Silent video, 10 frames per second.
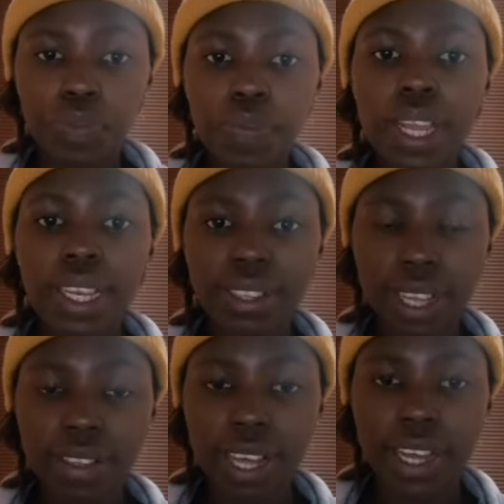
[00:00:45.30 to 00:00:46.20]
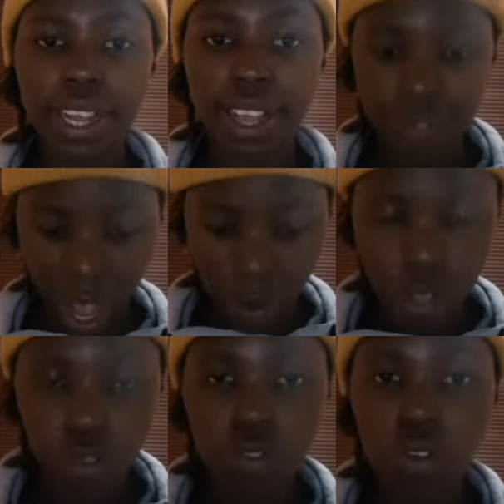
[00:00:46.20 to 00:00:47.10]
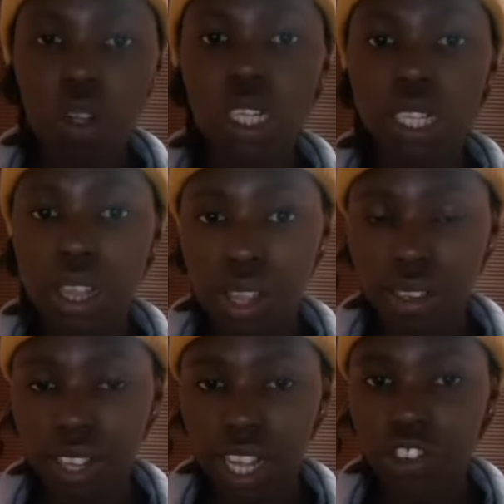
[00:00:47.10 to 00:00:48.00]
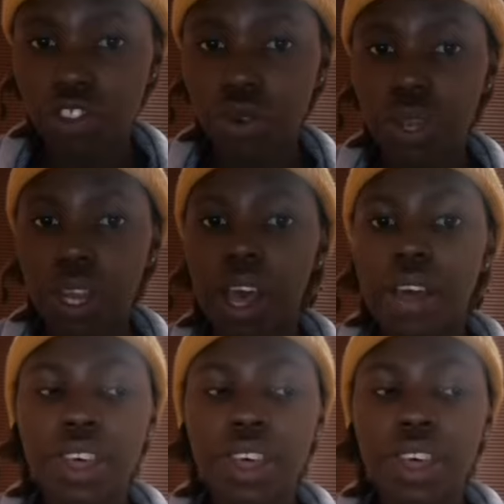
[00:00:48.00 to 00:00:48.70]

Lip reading: In a sense that if I were to fold this net drawing,